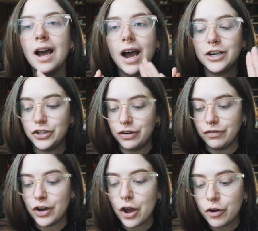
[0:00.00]
I should have
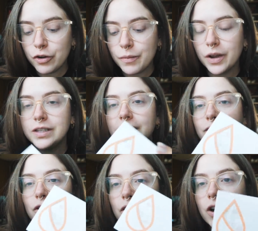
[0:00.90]
known because
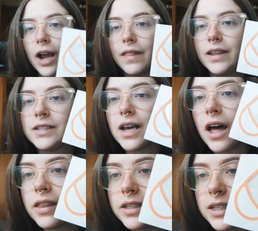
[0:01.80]
if you look at this
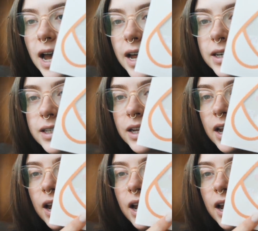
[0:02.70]
other set,